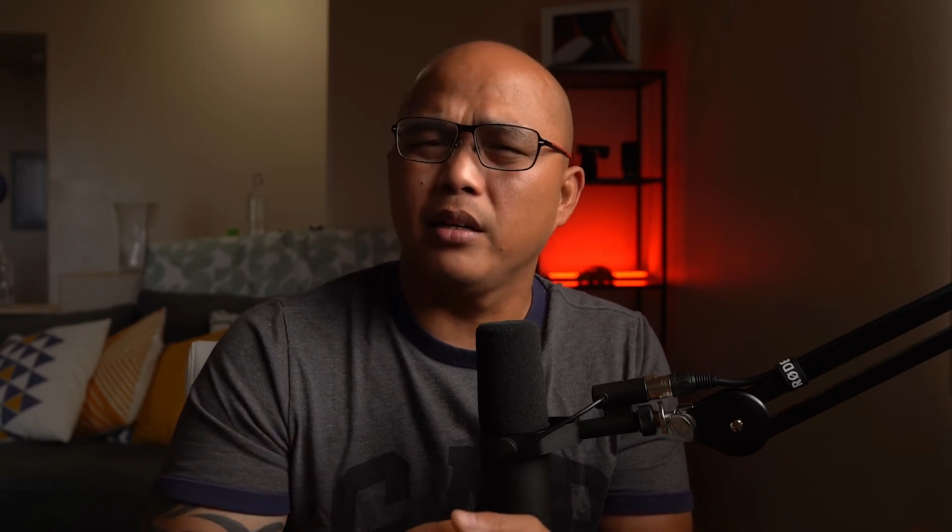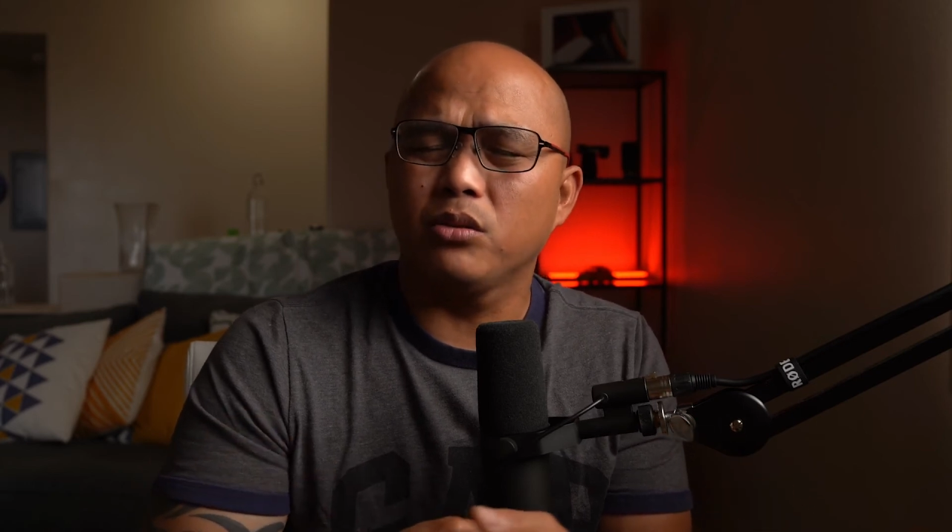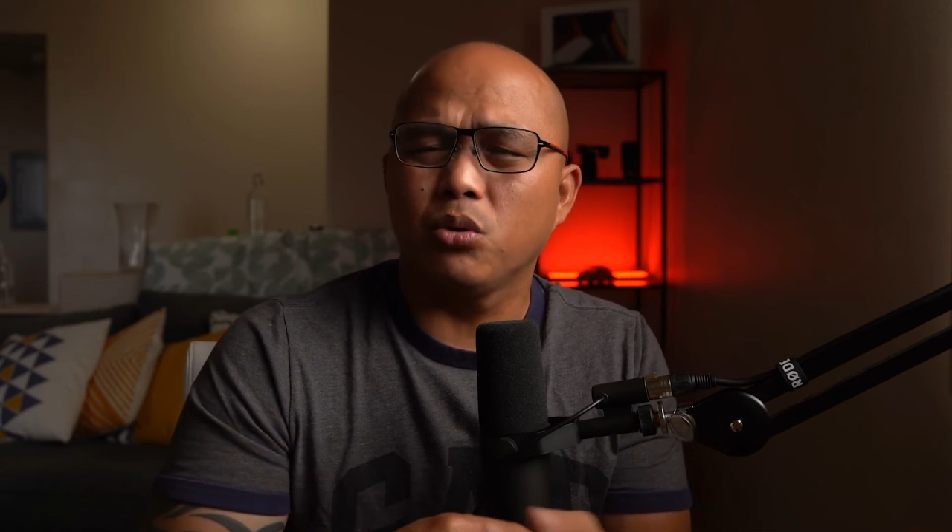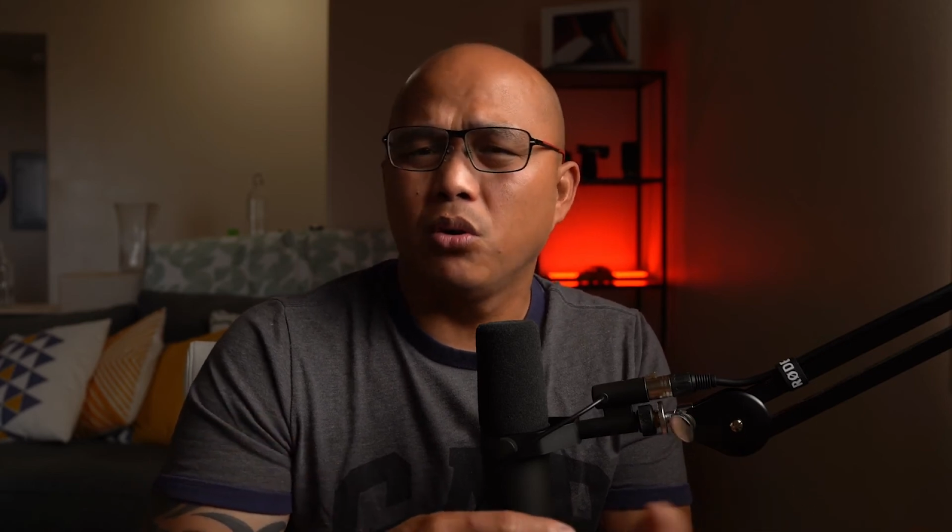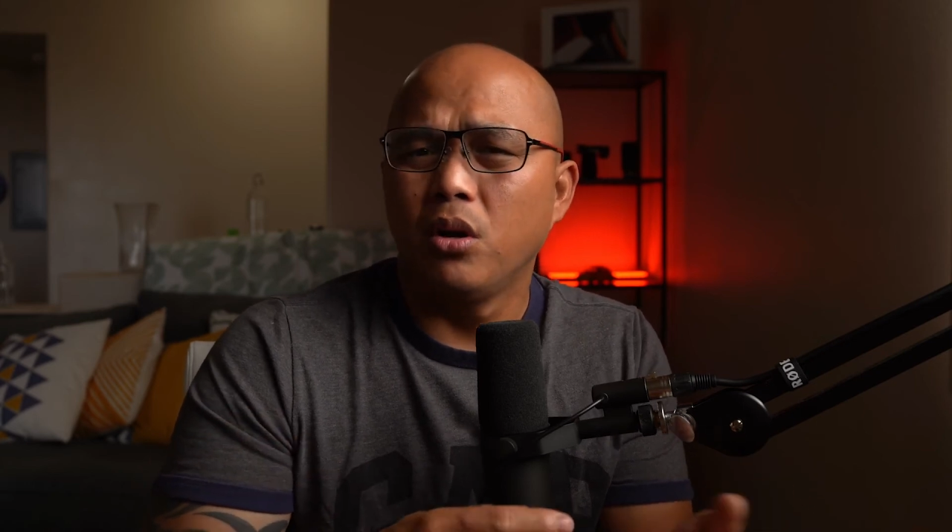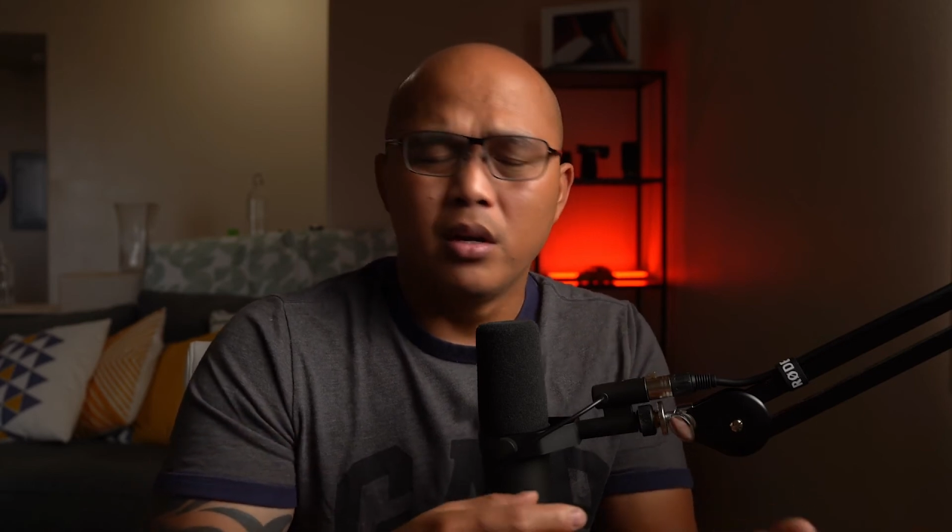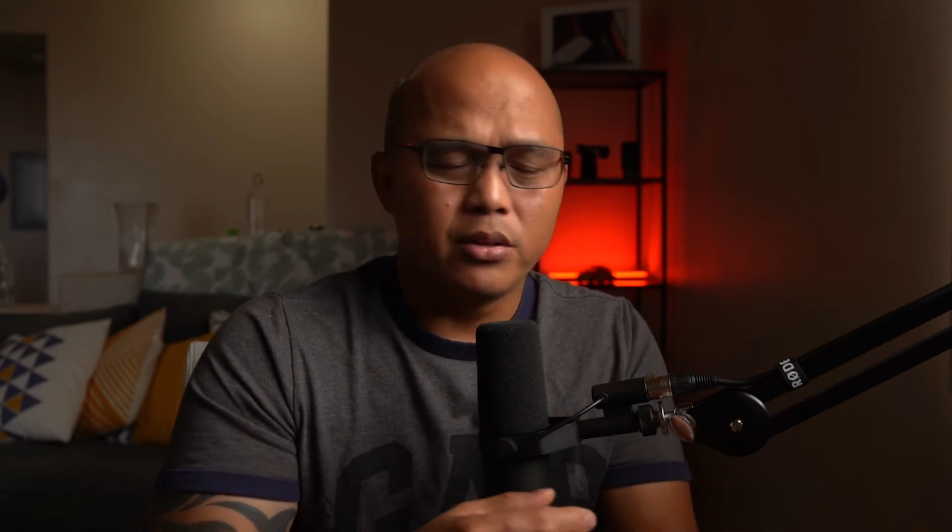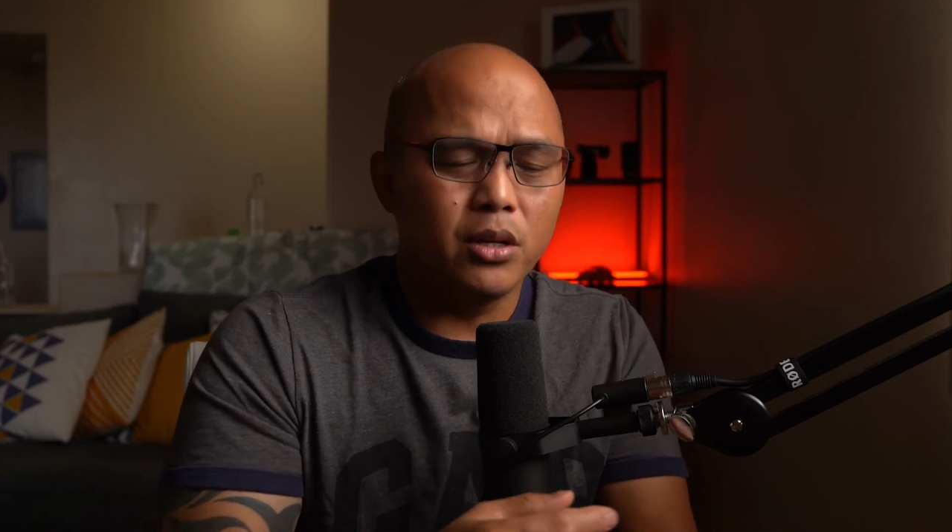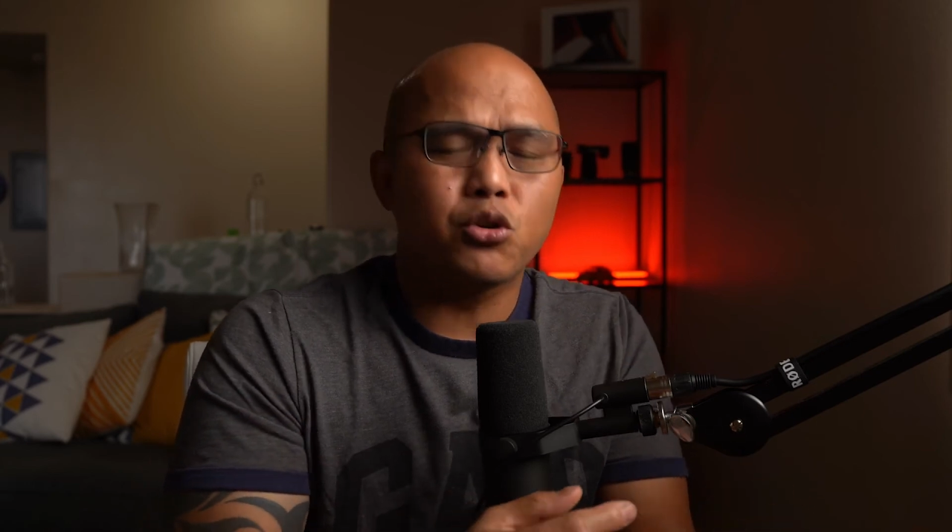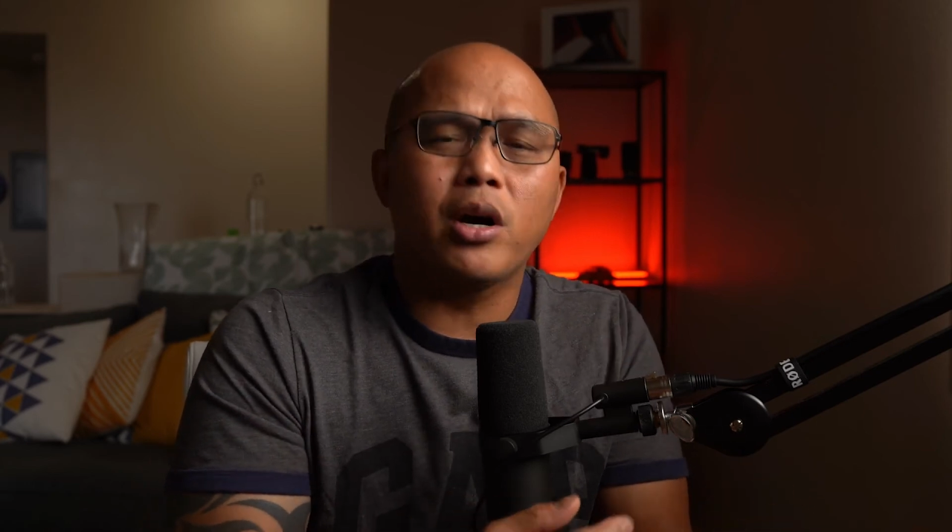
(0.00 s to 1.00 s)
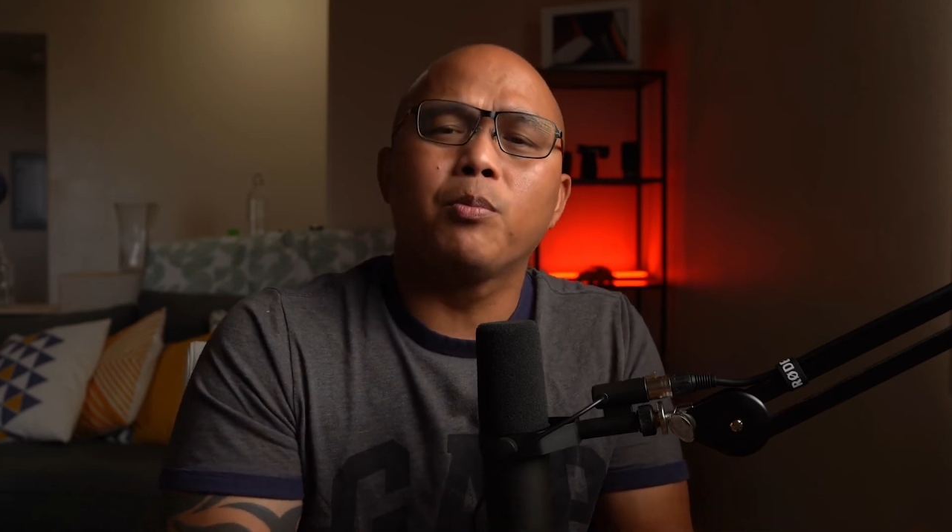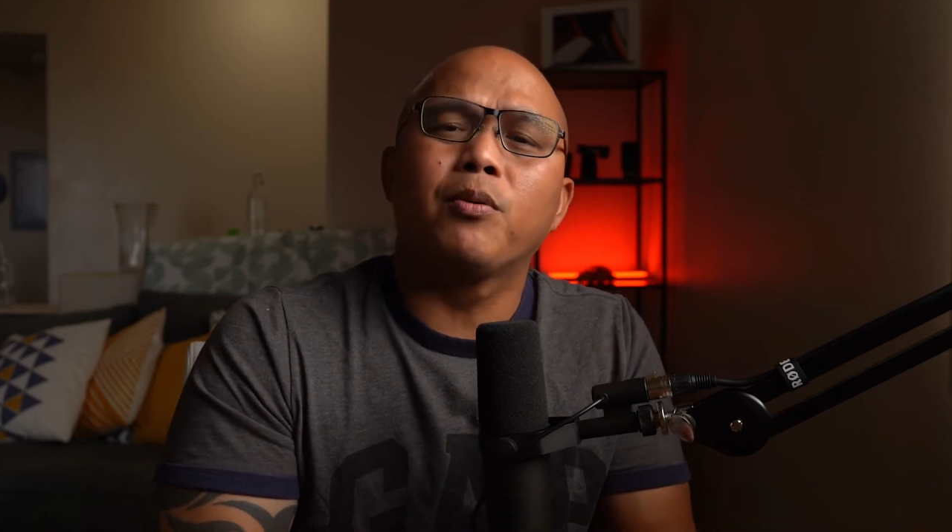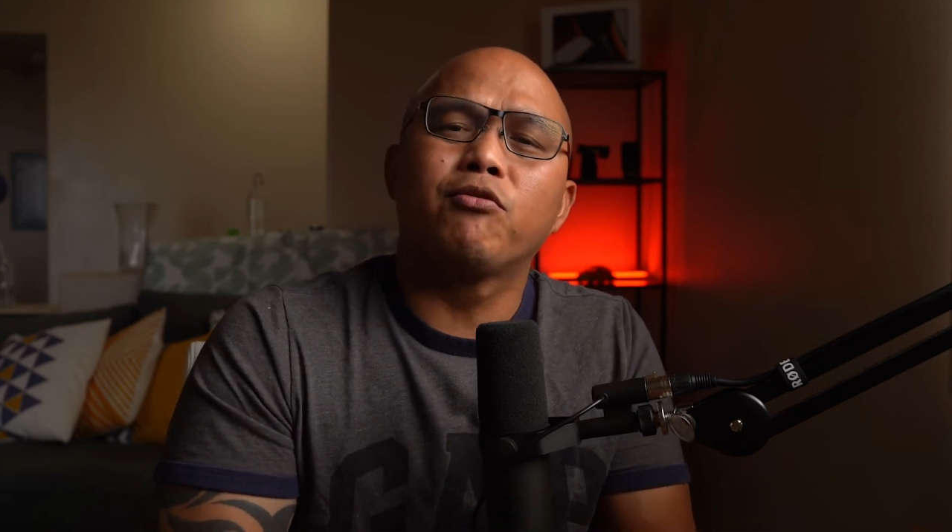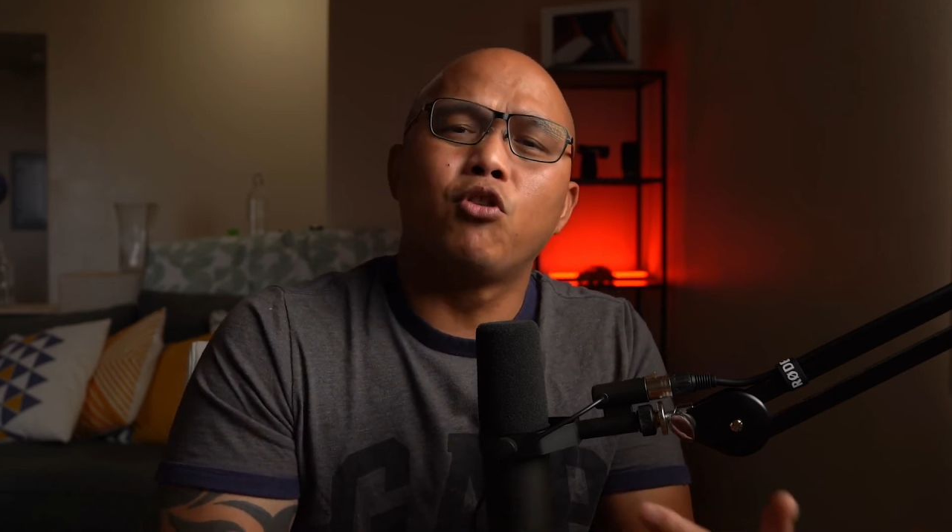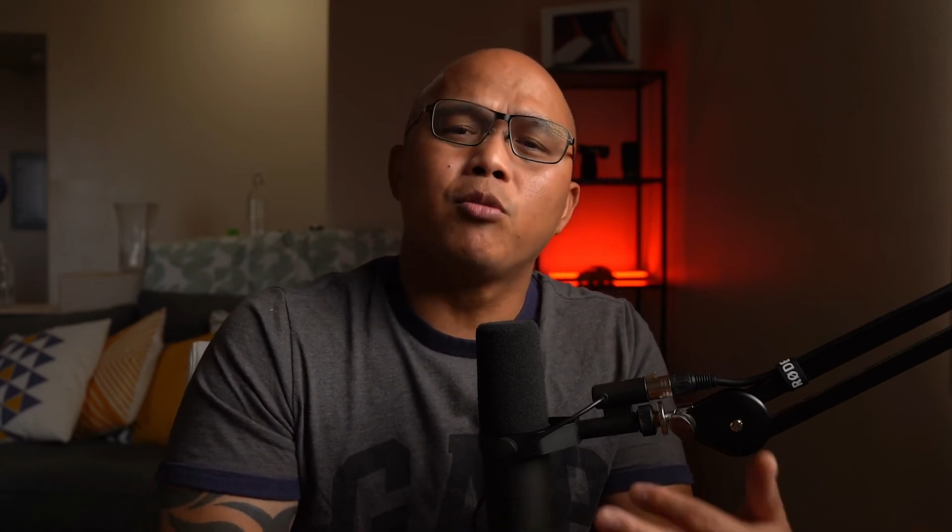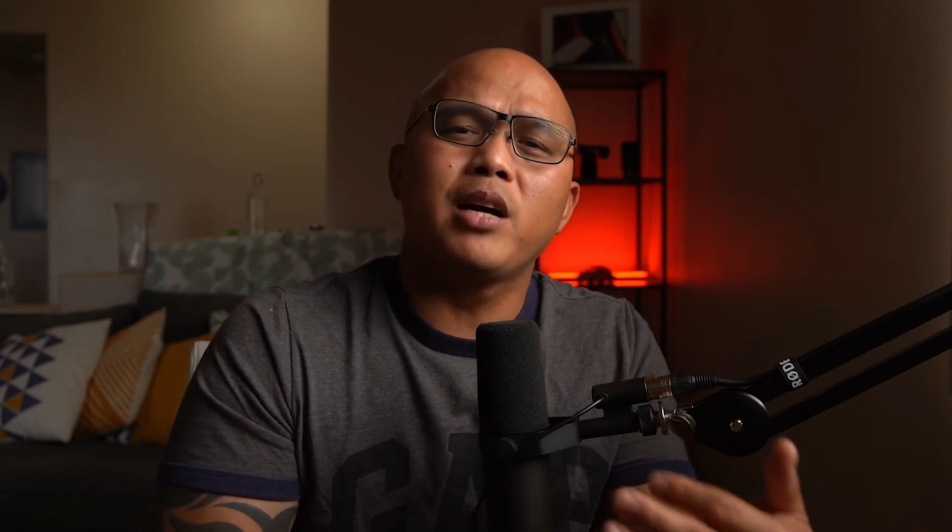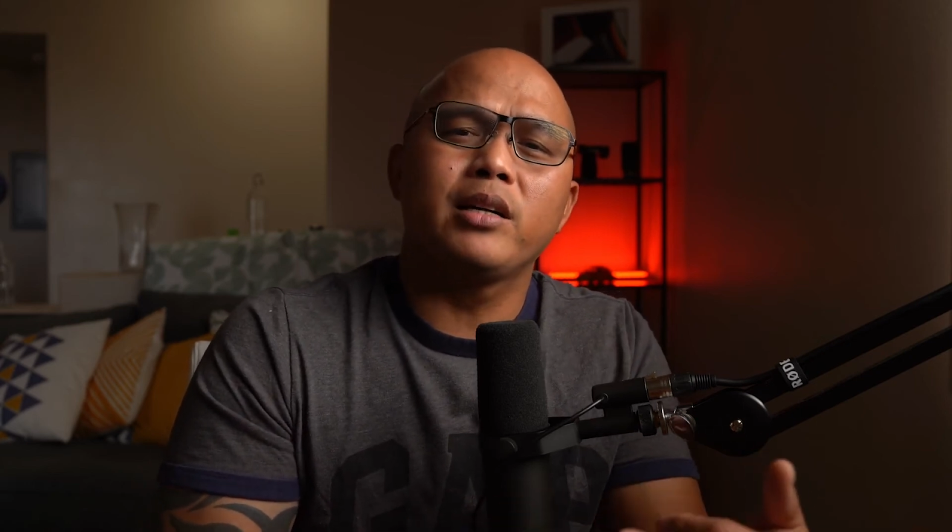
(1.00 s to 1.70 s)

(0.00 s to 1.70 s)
So they'll try to perform that